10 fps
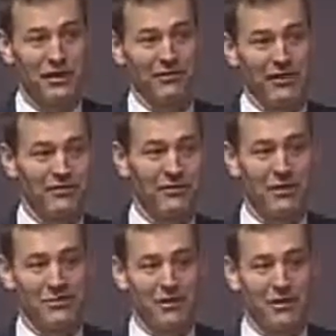if I
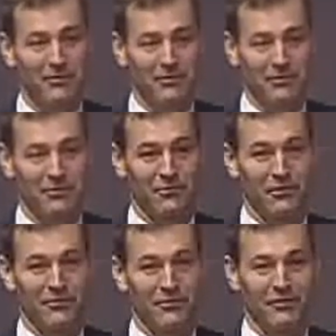send them home, what's the
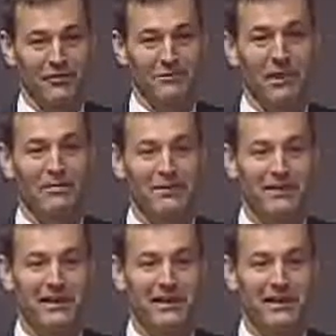risk of them dropping